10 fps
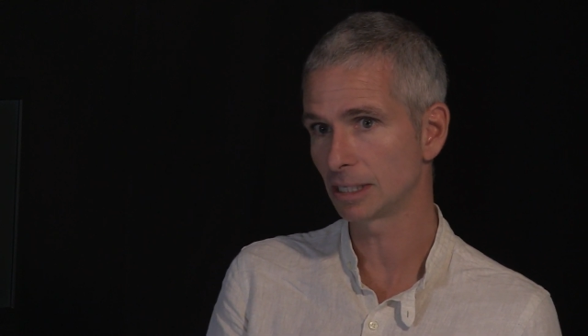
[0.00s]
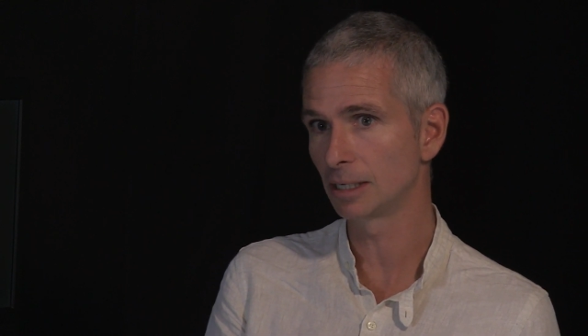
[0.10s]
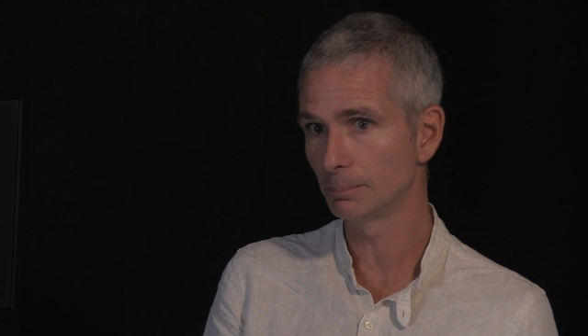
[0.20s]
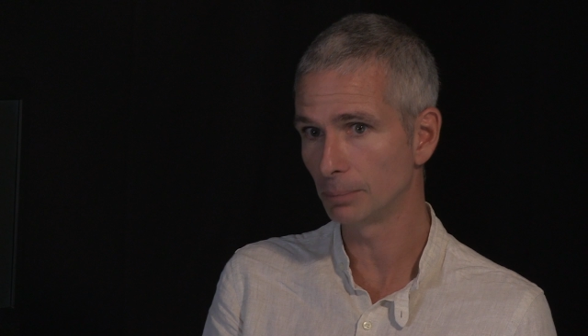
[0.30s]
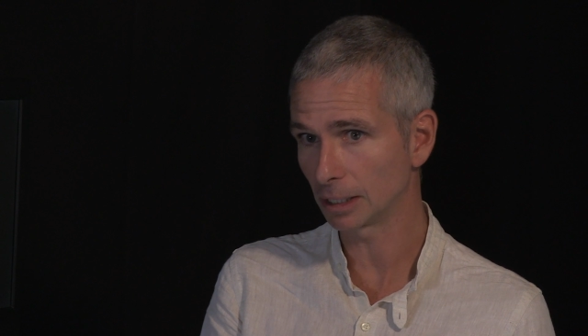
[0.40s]

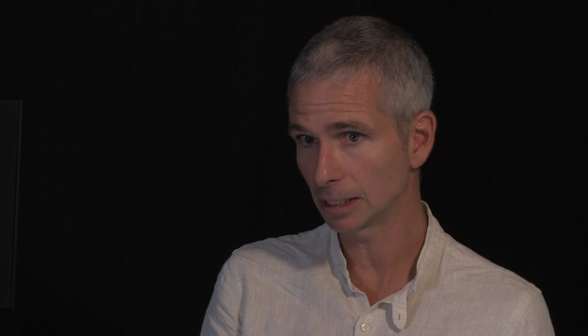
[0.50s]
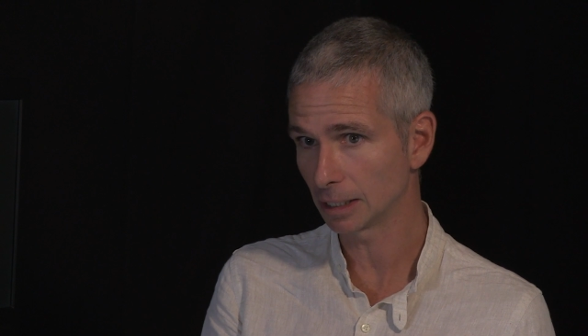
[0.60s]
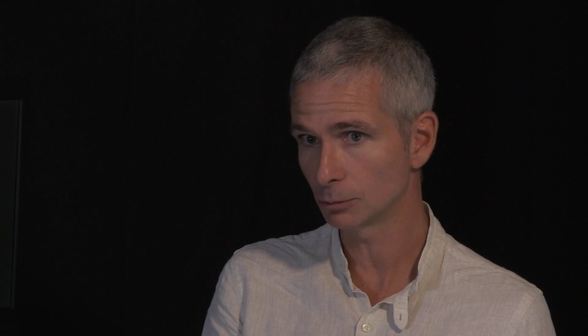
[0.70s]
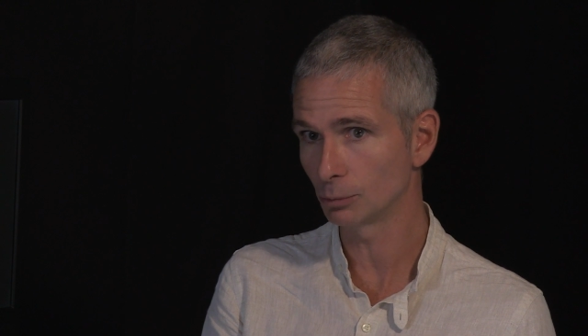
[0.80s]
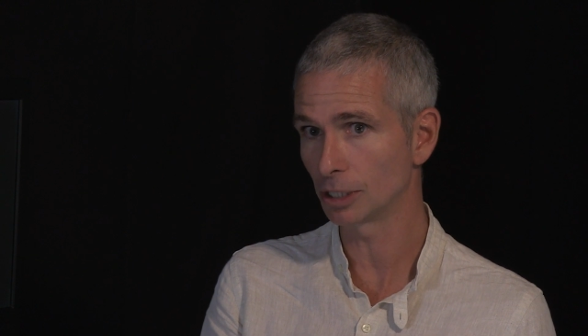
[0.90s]
in the
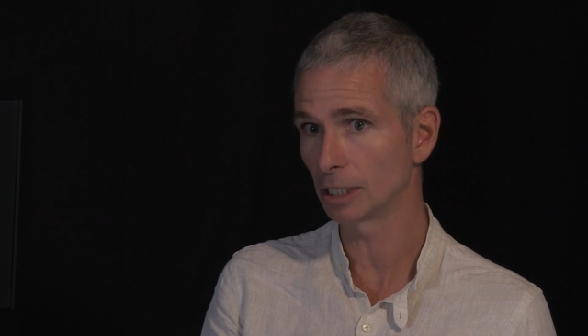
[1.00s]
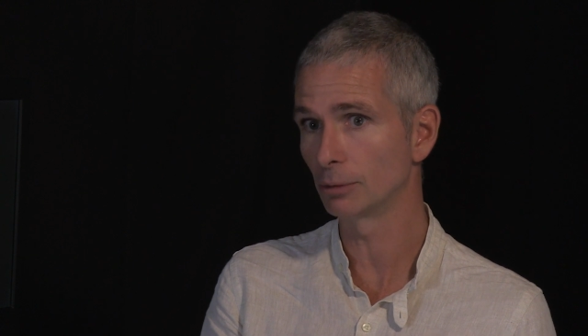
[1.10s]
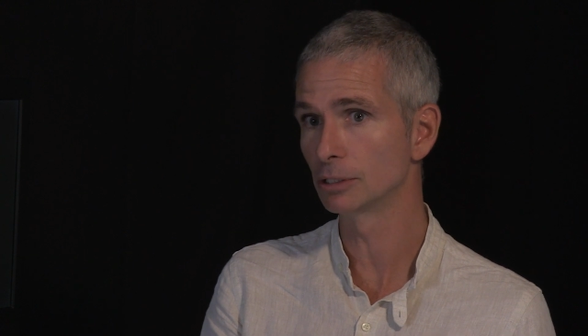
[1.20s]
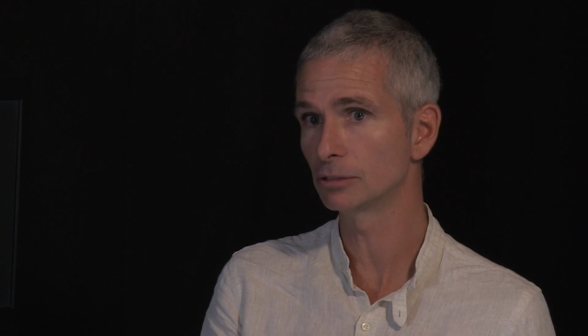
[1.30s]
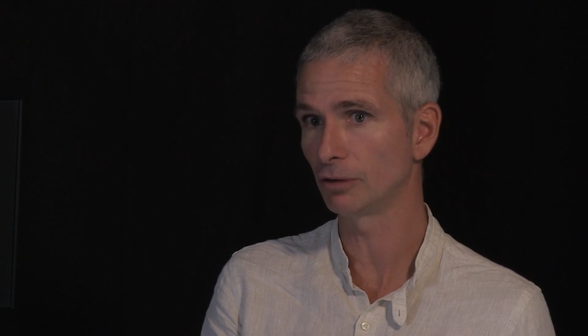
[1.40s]
bucket where I
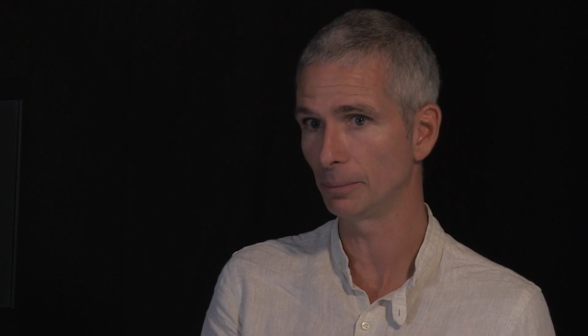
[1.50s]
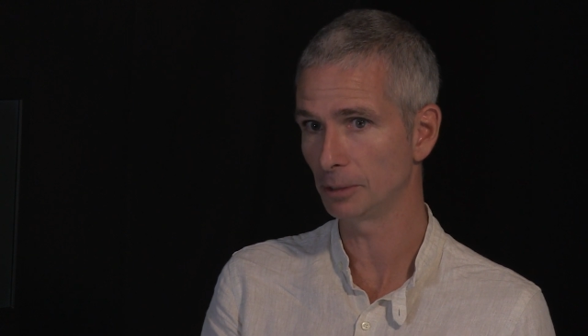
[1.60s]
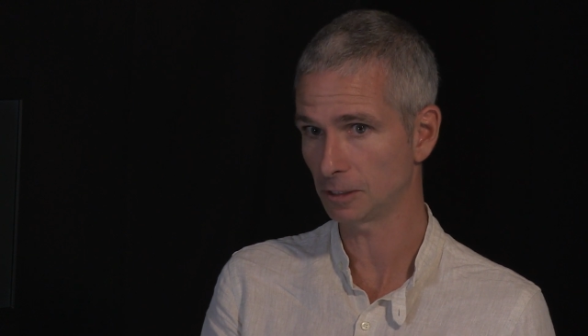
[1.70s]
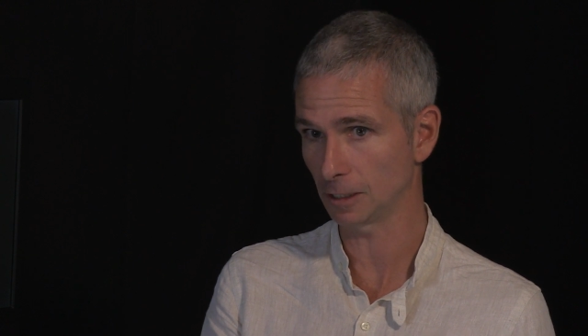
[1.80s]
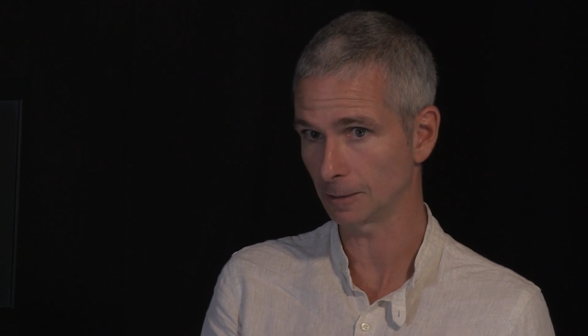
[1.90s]
was
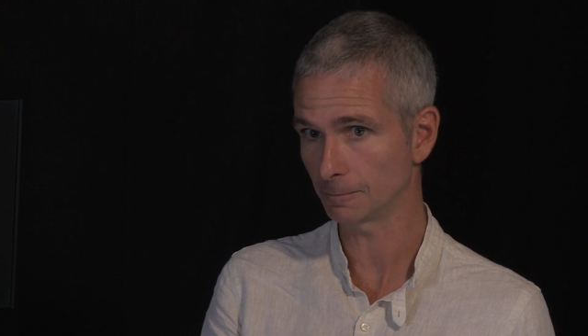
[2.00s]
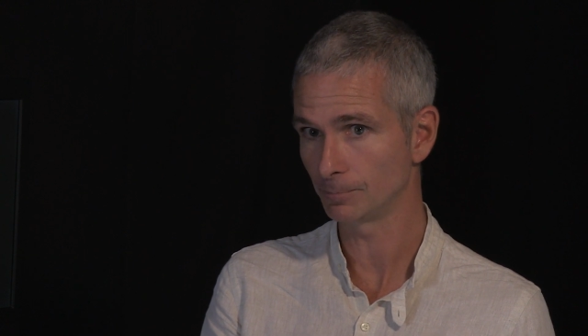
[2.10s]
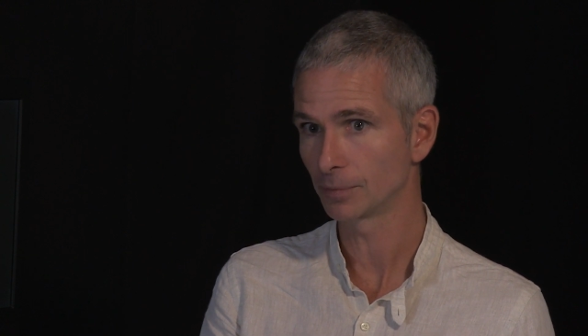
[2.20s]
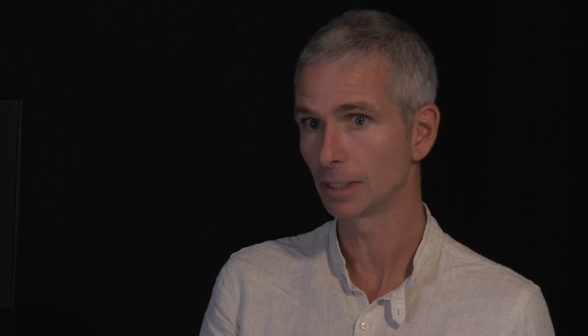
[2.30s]
vomiting.